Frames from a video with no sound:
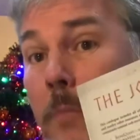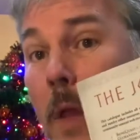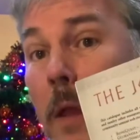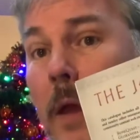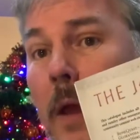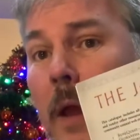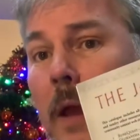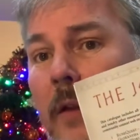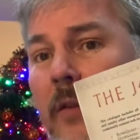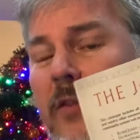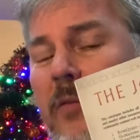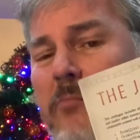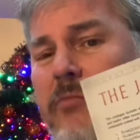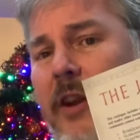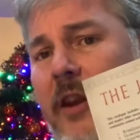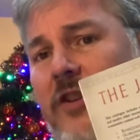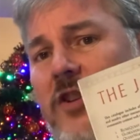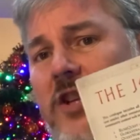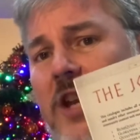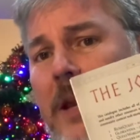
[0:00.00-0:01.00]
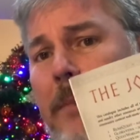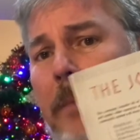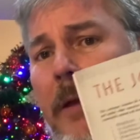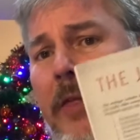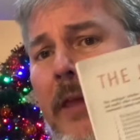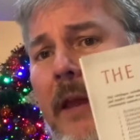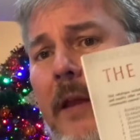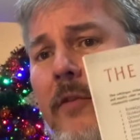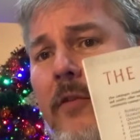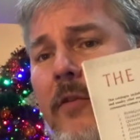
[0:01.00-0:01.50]
It's pretty cheap. I
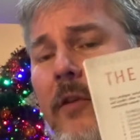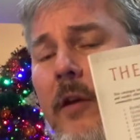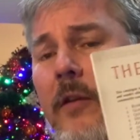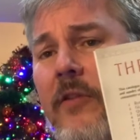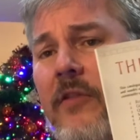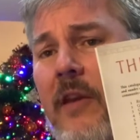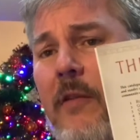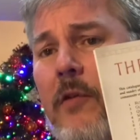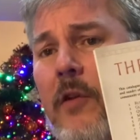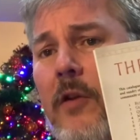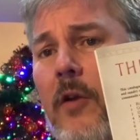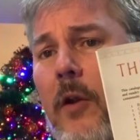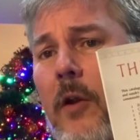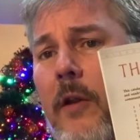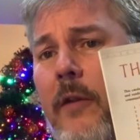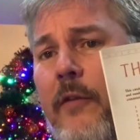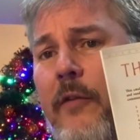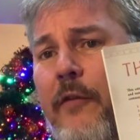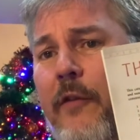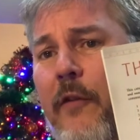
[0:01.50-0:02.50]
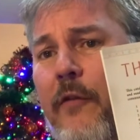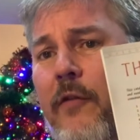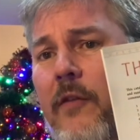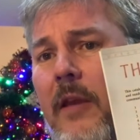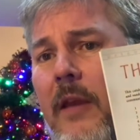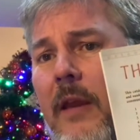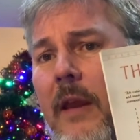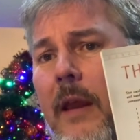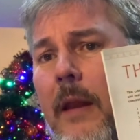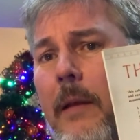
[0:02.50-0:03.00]
think it's
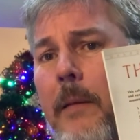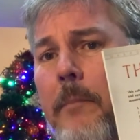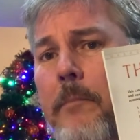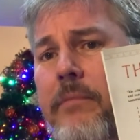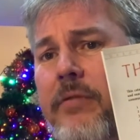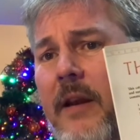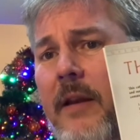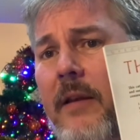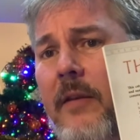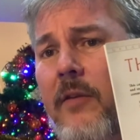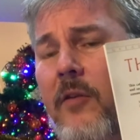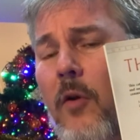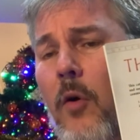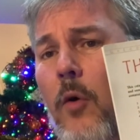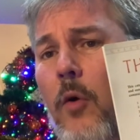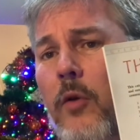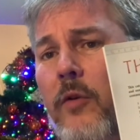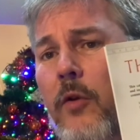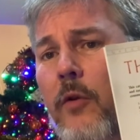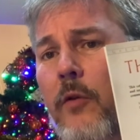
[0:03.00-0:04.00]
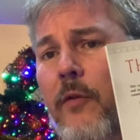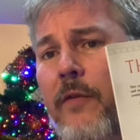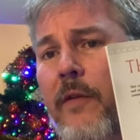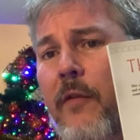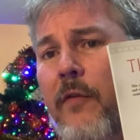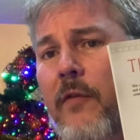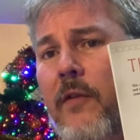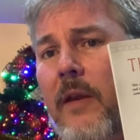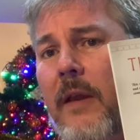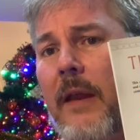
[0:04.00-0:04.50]
$7.50 in print or
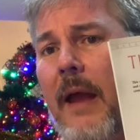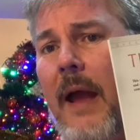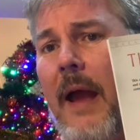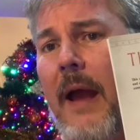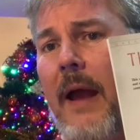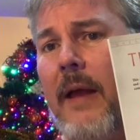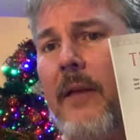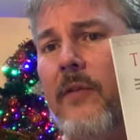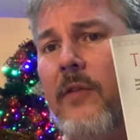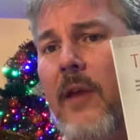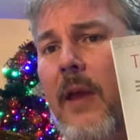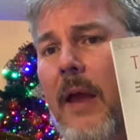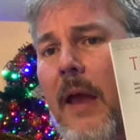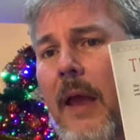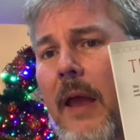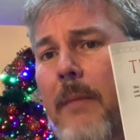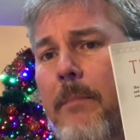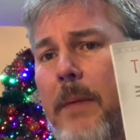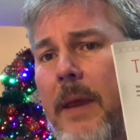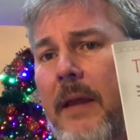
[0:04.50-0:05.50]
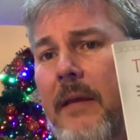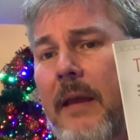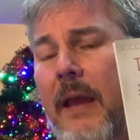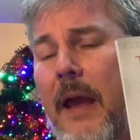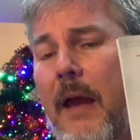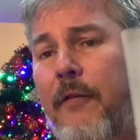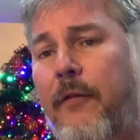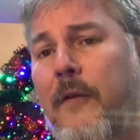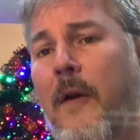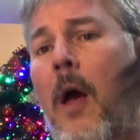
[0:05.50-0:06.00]
$2.50 as a
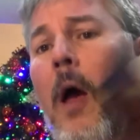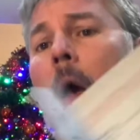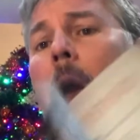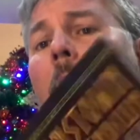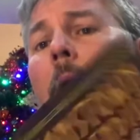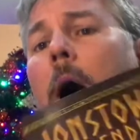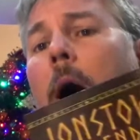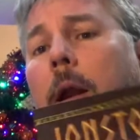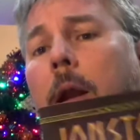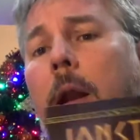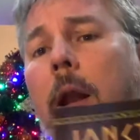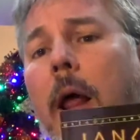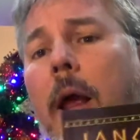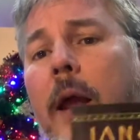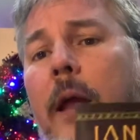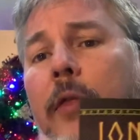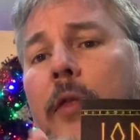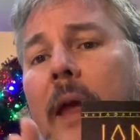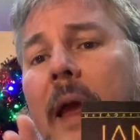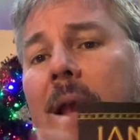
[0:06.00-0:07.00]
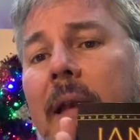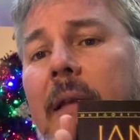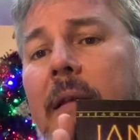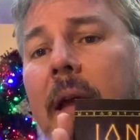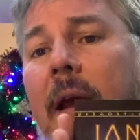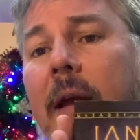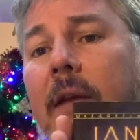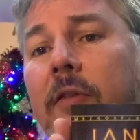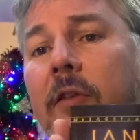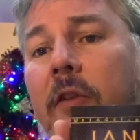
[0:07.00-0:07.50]
PDF. Unlike the
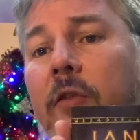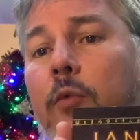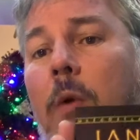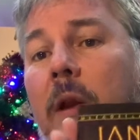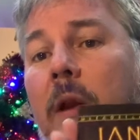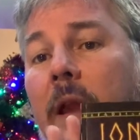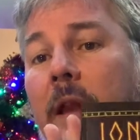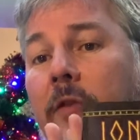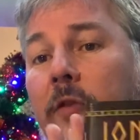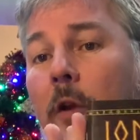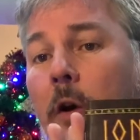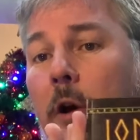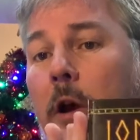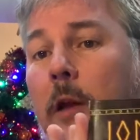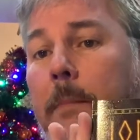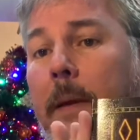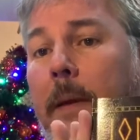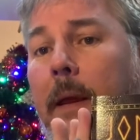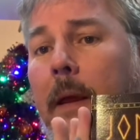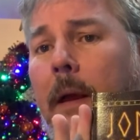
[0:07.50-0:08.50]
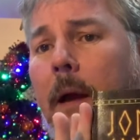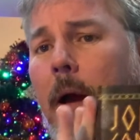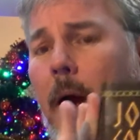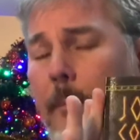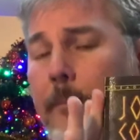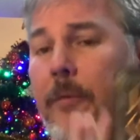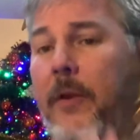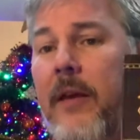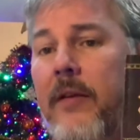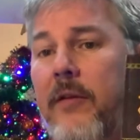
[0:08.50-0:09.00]
index, this one is not going to be
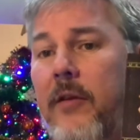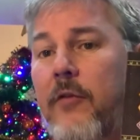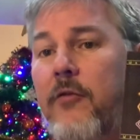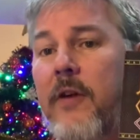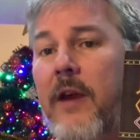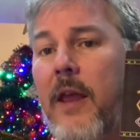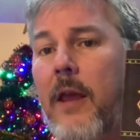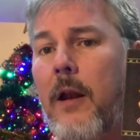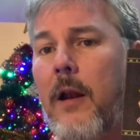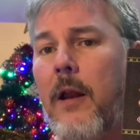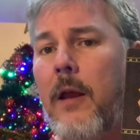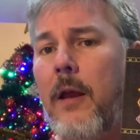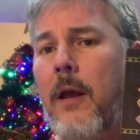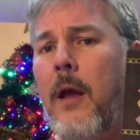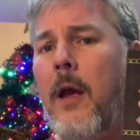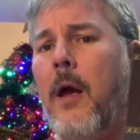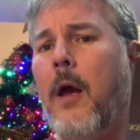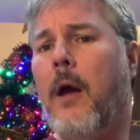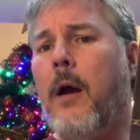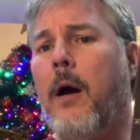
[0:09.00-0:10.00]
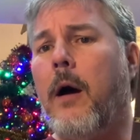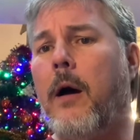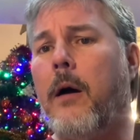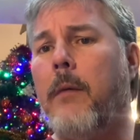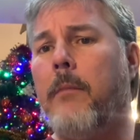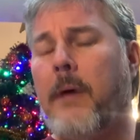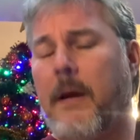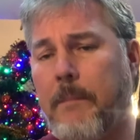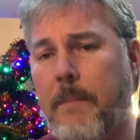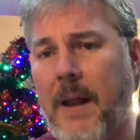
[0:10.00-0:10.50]
updated regularly.
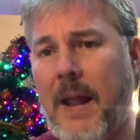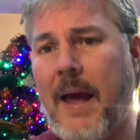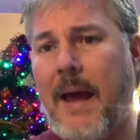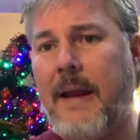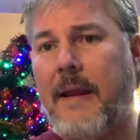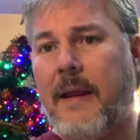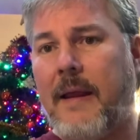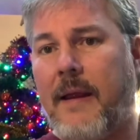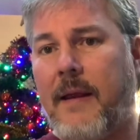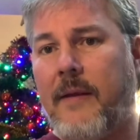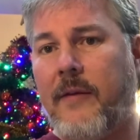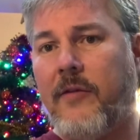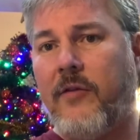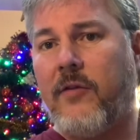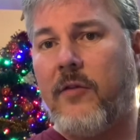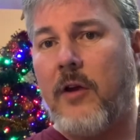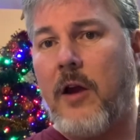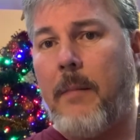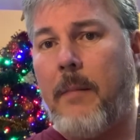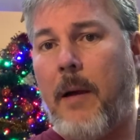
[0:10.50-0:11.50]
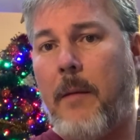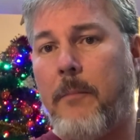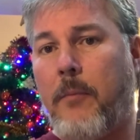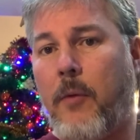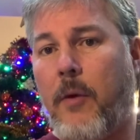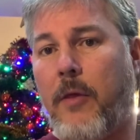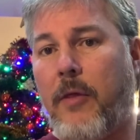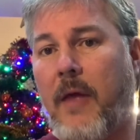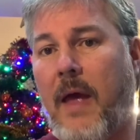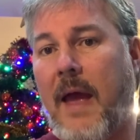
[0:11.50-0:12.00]
My plan is to come up
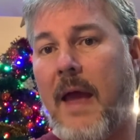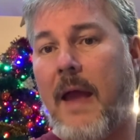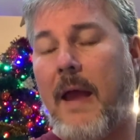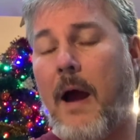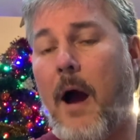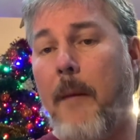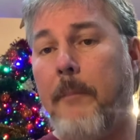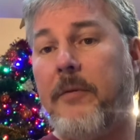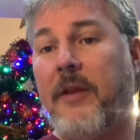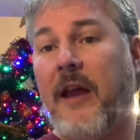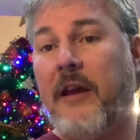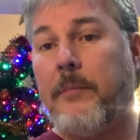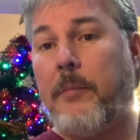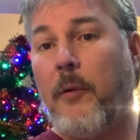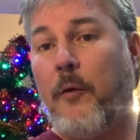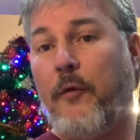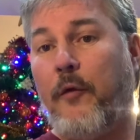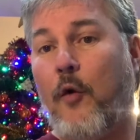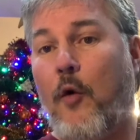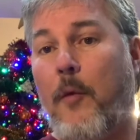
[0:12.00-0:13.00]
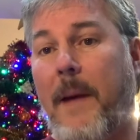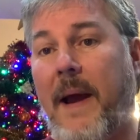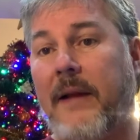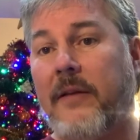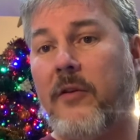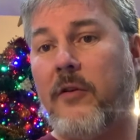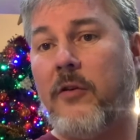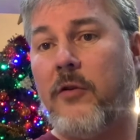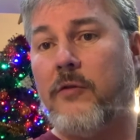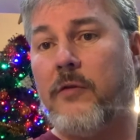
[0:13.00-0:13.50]
with a updatable format
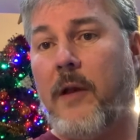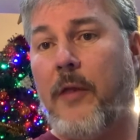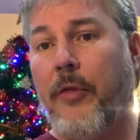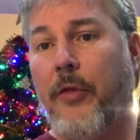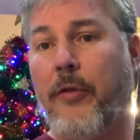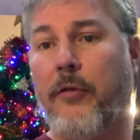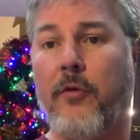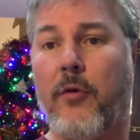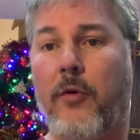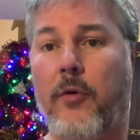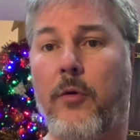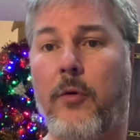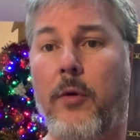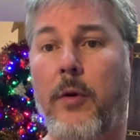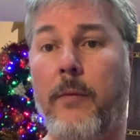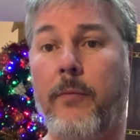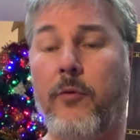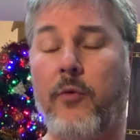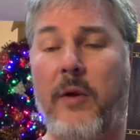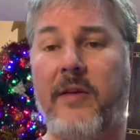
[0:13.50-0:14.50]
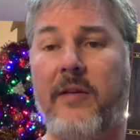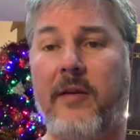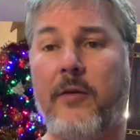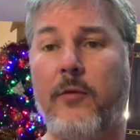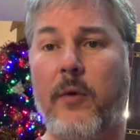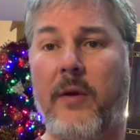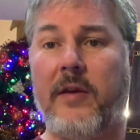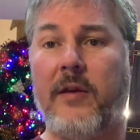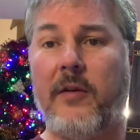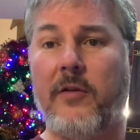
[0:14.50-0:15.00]
to run through
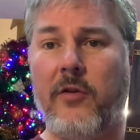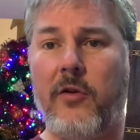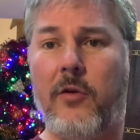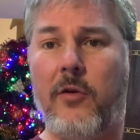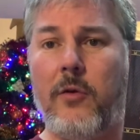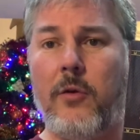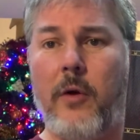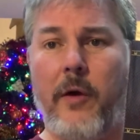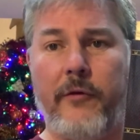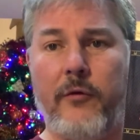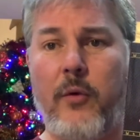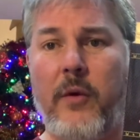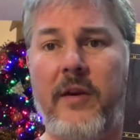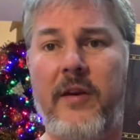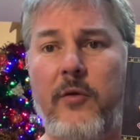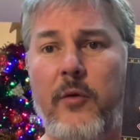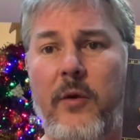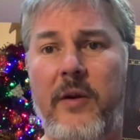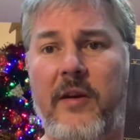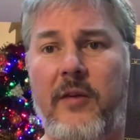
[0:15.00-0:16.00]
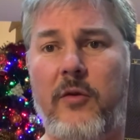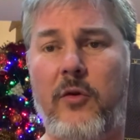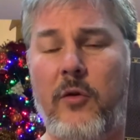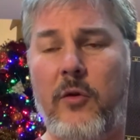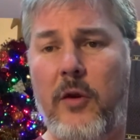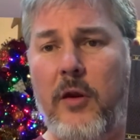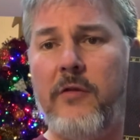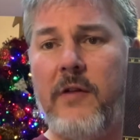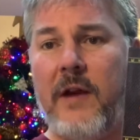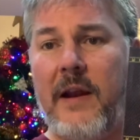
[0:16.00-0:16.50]
2022 of 2022
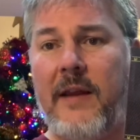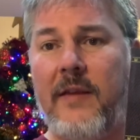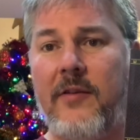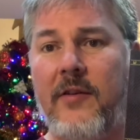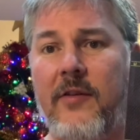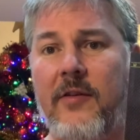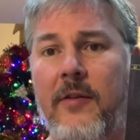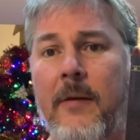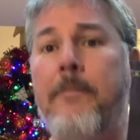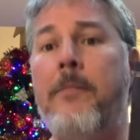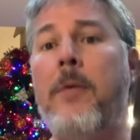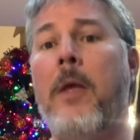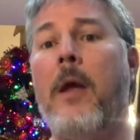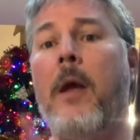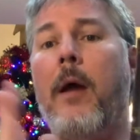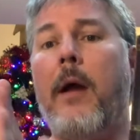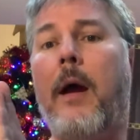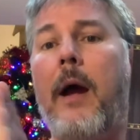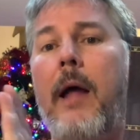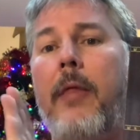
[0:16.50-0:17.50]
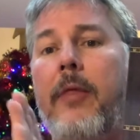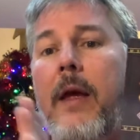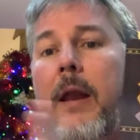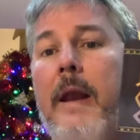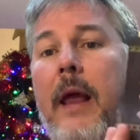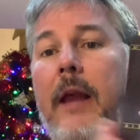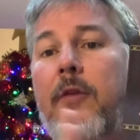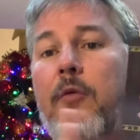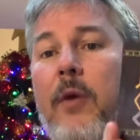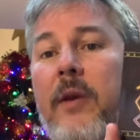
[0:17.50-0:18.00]
new releases, and then
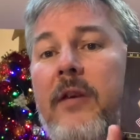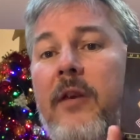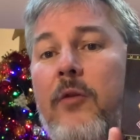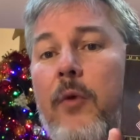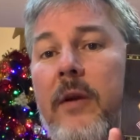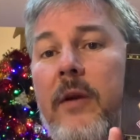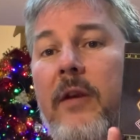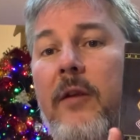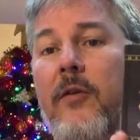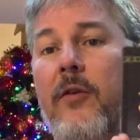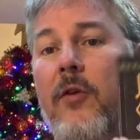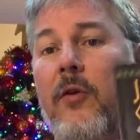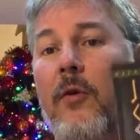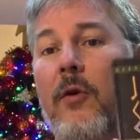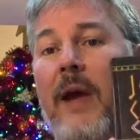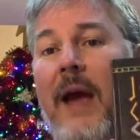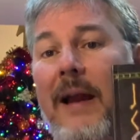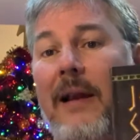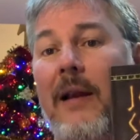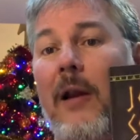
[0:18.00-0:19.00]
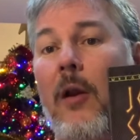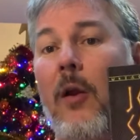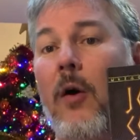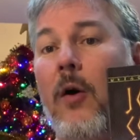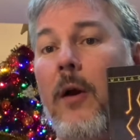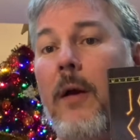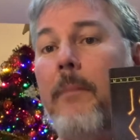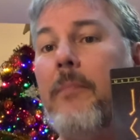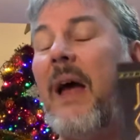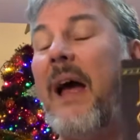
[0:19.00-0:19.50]
a 2022
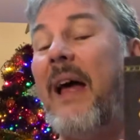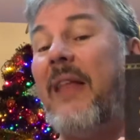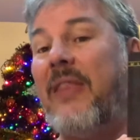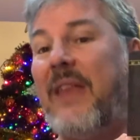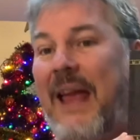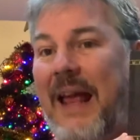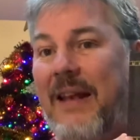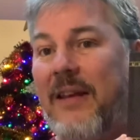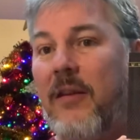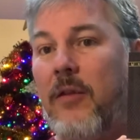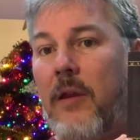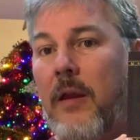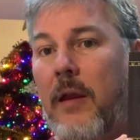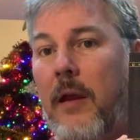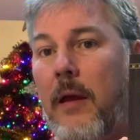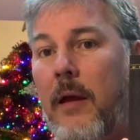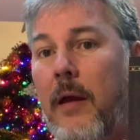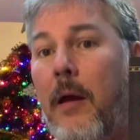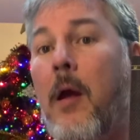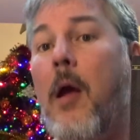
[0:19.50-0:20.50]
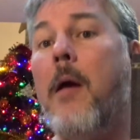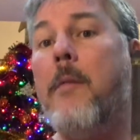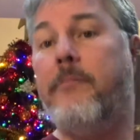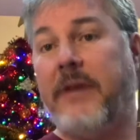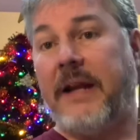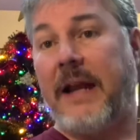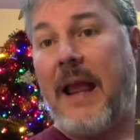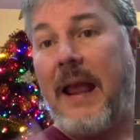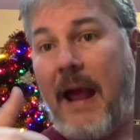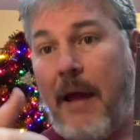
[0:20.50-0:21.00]
catalogue at the end of the year,
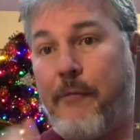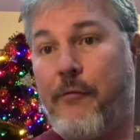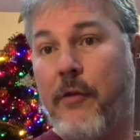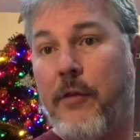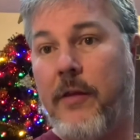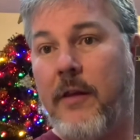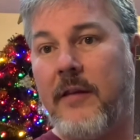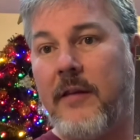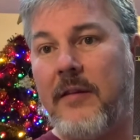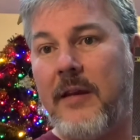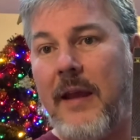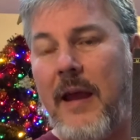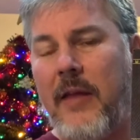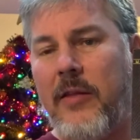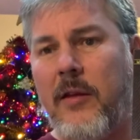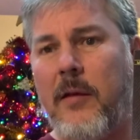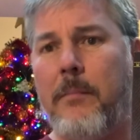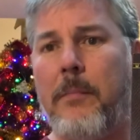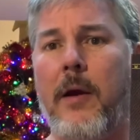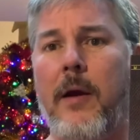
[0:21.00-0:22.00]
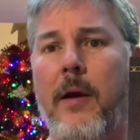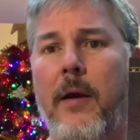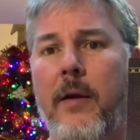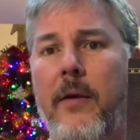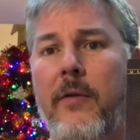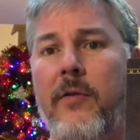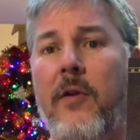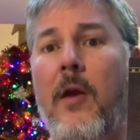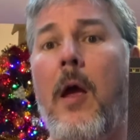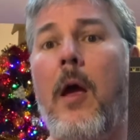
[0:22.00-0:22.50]
bringing everything together,
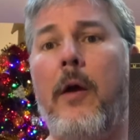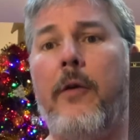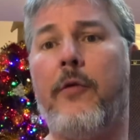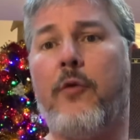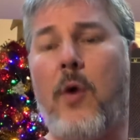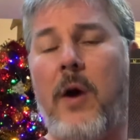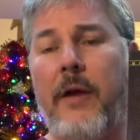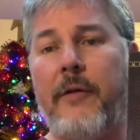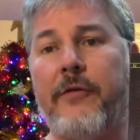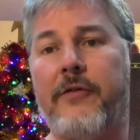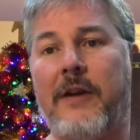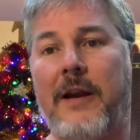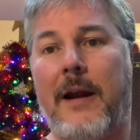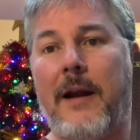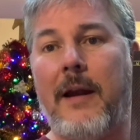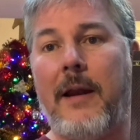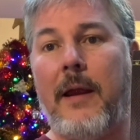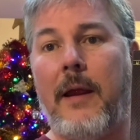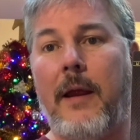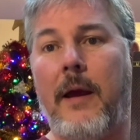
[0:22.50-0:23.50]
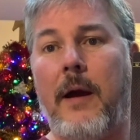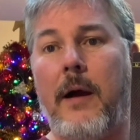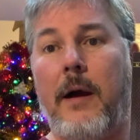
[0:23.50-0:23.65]
because quite frankly,